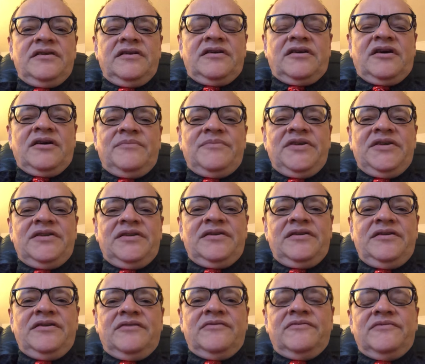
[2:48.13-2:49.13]
come in,
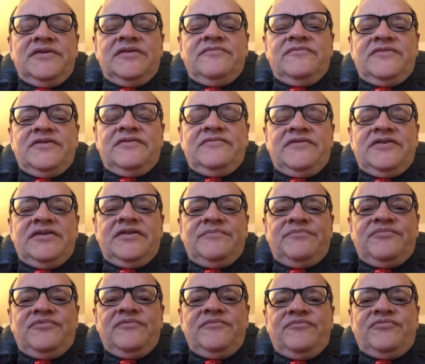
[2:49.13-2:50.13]
with a
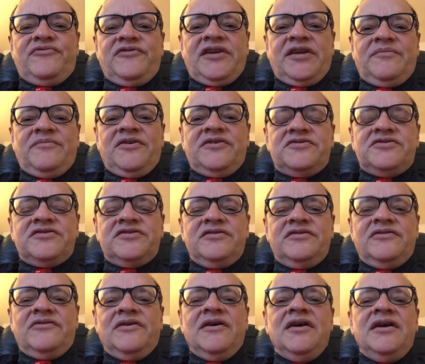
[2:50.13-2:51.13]
pretty much,
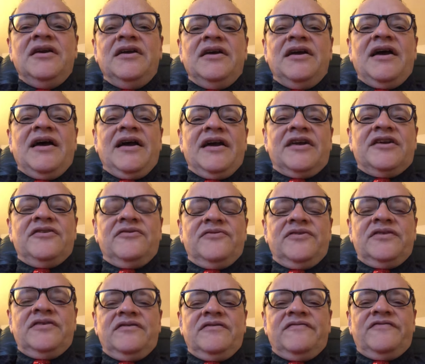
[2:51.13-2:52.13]

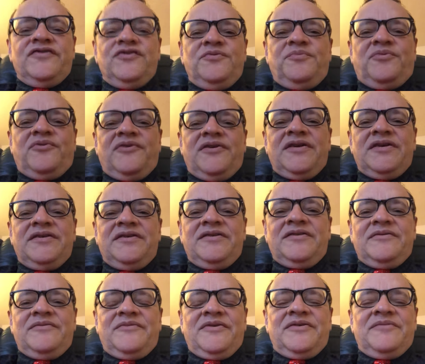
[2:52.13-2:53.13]
accurate viewpoint.
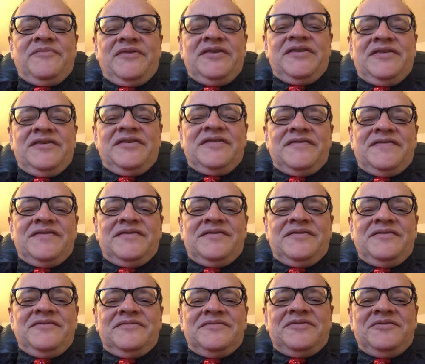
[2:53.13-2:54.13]
One of my things is,
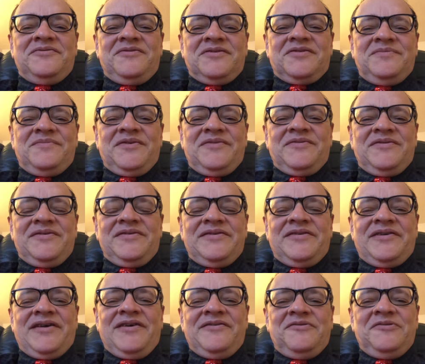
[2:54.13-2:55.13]
talk to people,
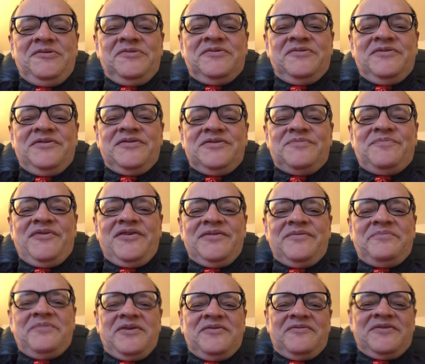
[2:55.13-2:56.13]
how old you are. It's probably
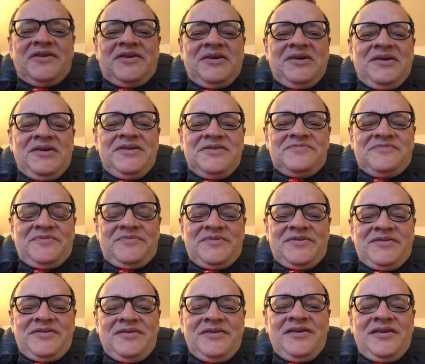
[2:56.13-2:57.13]
better with guys.
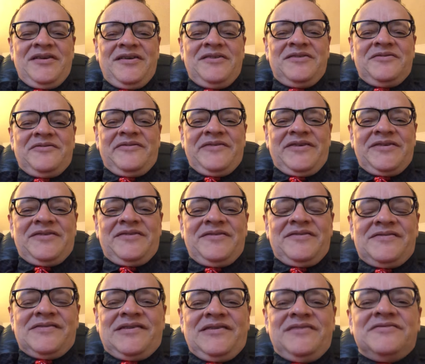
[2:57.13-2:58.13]
Women don't like to
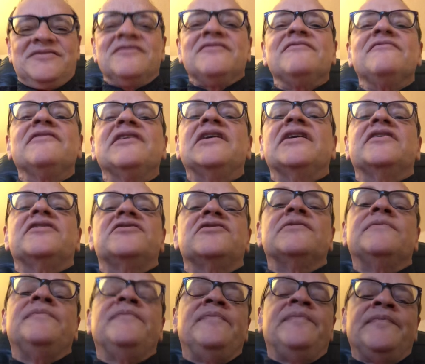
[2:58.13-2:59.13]
discuss their age.
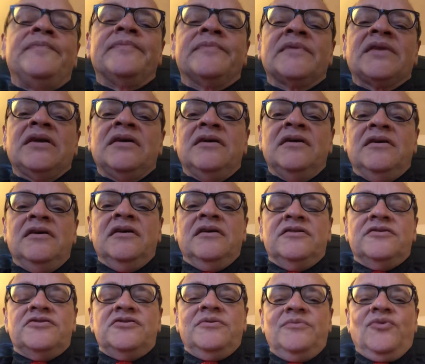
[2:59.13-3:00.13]

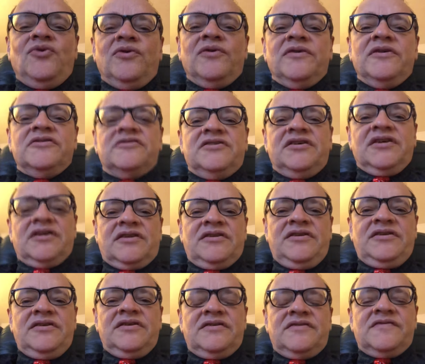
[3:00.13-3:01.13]
Two more
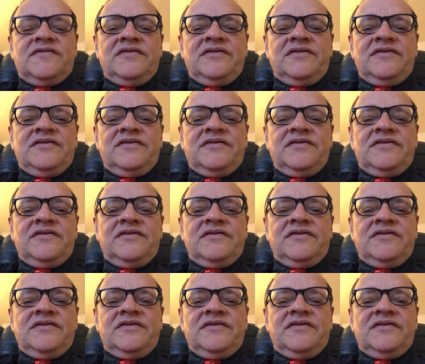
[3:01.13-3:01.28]
techniques,